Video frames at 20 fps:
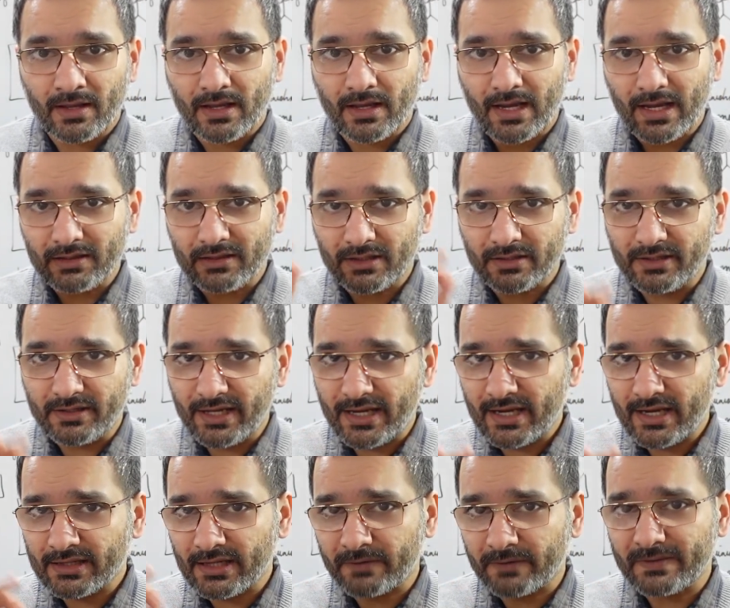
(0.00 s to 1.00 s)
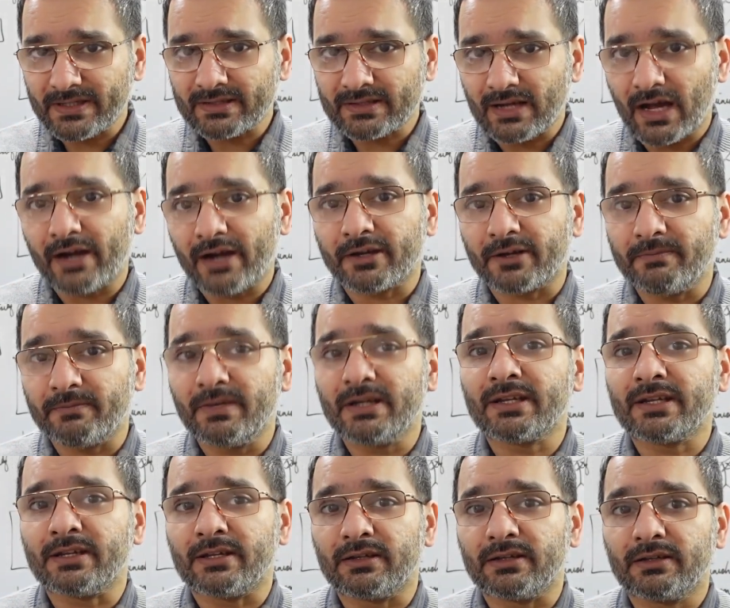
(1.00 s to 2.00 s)
And the day that we start
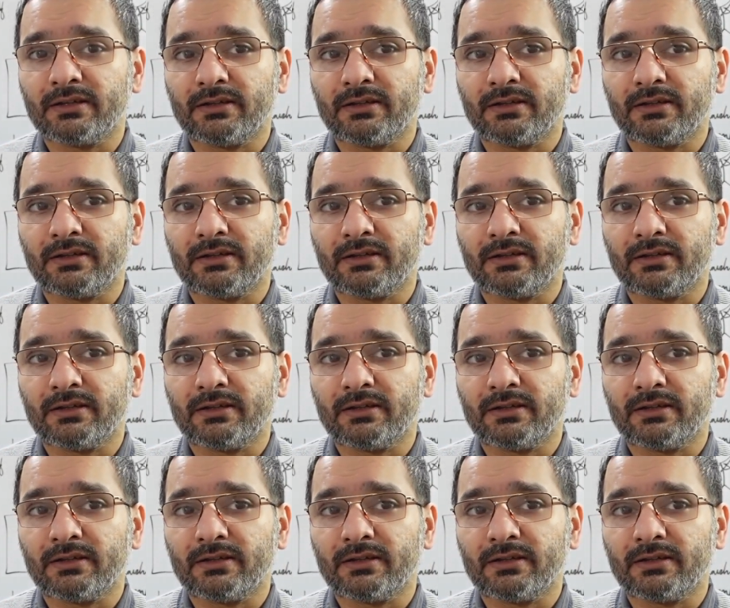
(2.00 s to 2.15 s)
admitting